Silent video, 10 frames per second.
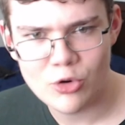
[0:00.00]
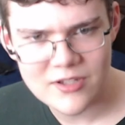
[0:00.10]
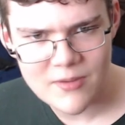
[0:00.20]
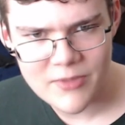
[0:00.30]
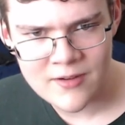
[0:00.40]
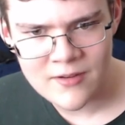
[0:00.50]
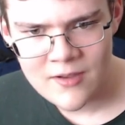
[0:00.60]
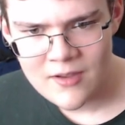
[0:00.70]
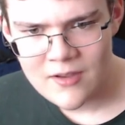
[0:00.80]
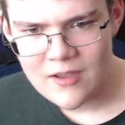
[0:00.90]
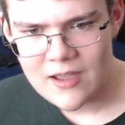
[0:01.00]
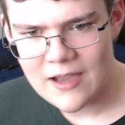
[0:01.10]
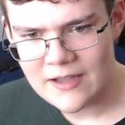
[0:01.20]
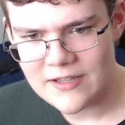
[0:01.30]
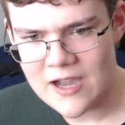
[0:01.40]
something,
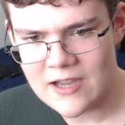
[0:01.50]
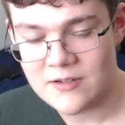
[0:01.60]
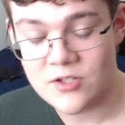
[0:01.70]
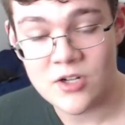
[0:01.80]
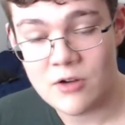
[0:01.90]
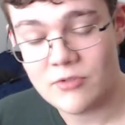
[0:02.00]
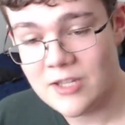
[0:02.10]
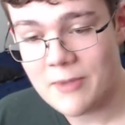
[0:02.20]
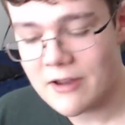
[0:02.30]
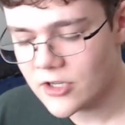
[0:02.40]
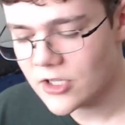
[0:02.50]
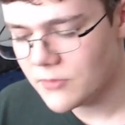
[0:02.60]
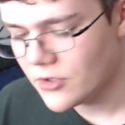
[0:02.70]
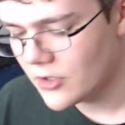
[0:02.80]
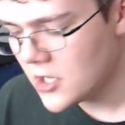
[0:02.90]
and can turn out really bad for your
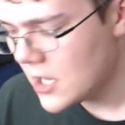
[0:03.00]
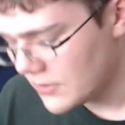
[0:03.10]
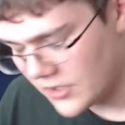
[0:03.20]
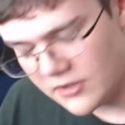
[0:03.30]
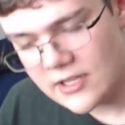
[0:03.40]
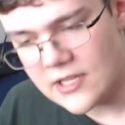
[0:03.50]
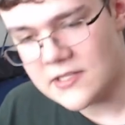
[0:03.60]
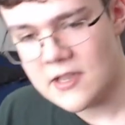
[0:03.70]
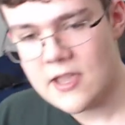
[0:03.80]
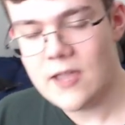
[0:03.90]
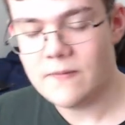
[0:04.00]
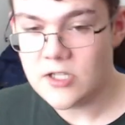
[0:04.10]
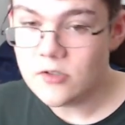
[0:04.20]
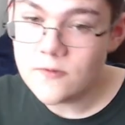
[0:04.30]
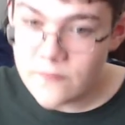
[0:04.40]
computer. But the thing is, if I
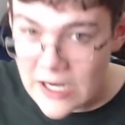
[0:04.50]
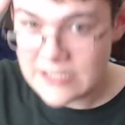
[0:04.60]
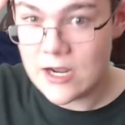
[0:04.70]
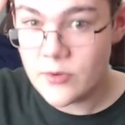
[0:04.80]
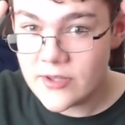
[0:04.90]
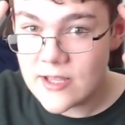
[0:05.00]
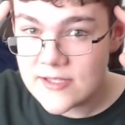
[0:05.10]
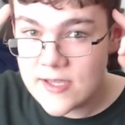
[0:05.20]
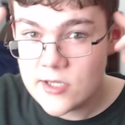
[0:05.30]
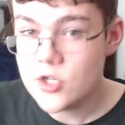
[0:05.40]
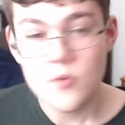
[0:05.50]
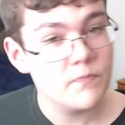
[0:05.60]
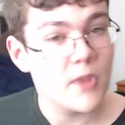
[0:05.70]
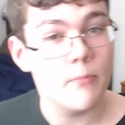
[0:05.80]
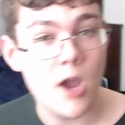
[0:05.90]
don't find out that that's the issue,
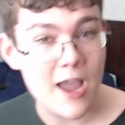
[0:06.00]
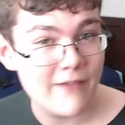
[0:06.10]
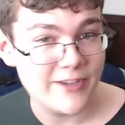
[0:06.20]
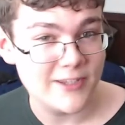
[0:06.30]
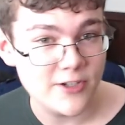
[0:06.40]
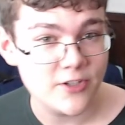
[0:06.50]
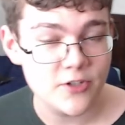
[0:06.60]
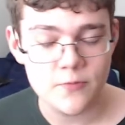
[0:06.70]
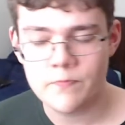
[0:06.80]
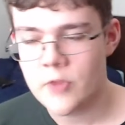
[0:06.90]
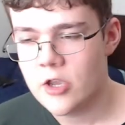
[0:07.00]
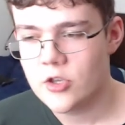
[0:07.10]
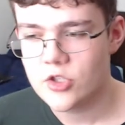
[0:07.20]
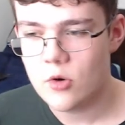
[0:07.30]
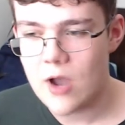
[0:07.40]
I'm not having the issue.
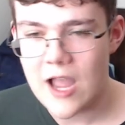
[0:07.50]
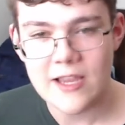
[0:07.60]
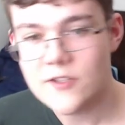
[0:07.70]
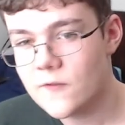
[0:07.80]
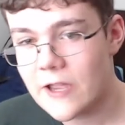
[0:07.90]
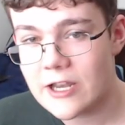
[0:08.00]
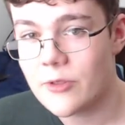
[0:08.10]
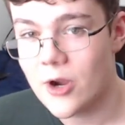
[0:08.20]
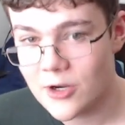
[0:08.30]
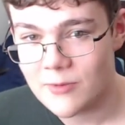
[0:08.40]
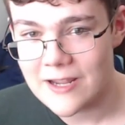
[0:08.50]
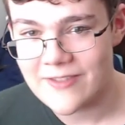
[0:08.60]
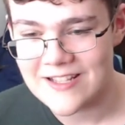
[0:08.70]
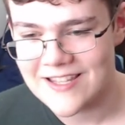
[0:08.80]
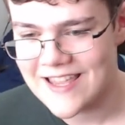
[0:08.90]
So I guess I'll find out the hard way if
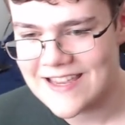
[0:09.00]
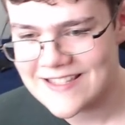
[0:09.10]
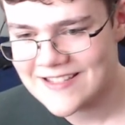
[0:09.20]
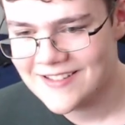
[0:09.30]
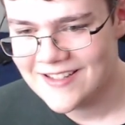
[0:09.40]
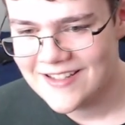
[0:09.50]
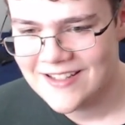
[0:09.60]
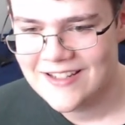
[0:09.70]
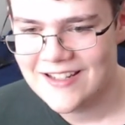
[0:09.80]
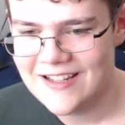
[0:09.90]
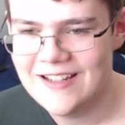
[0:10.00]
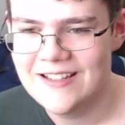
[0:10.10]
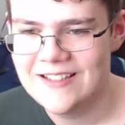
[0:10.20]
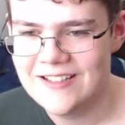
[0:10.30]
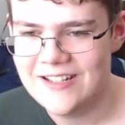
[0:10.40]
that's the case.
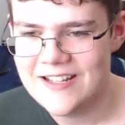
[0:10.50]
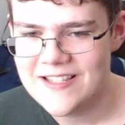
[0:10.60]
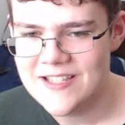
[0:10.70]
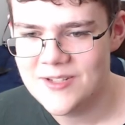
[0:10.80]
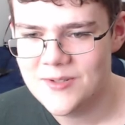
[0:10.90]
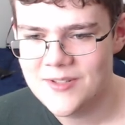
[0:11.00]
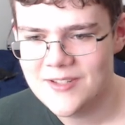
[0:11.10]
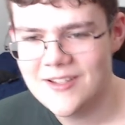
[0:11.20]
All right, see ya, dude.